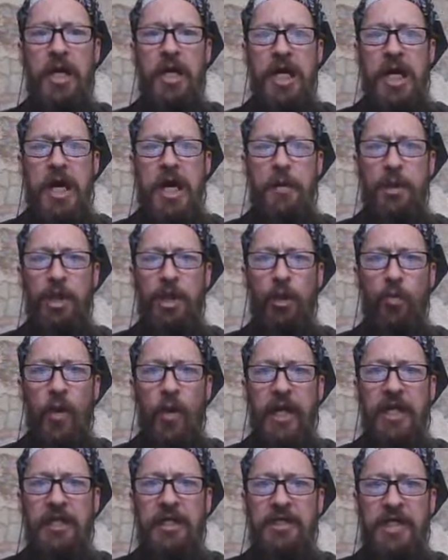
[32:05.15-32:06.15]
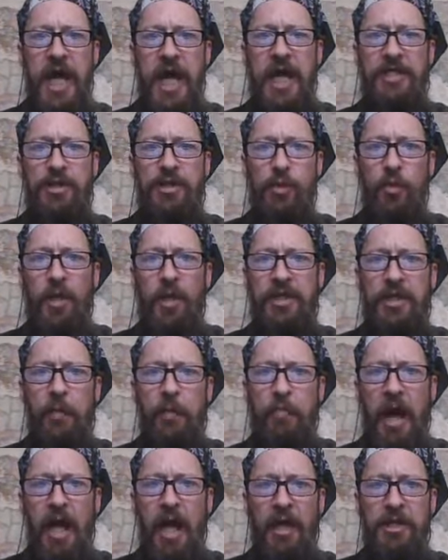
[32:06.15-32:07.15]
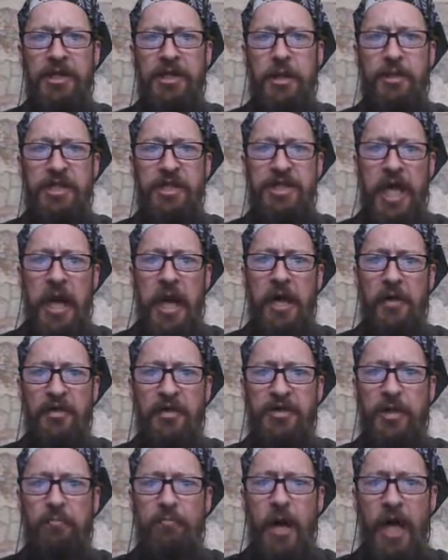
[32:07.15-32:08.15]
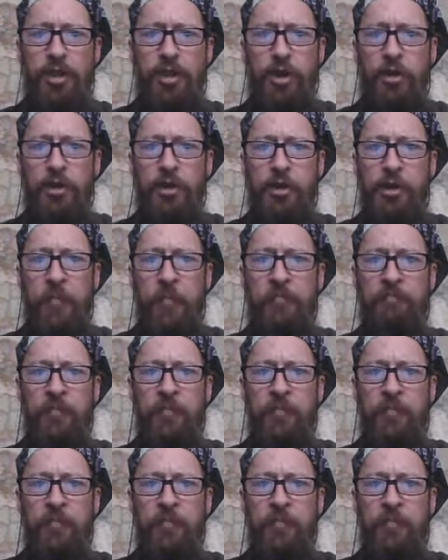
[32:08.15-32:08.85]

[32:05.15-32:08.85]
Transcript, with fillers: Even the wicked dance with the balance of scales and measures,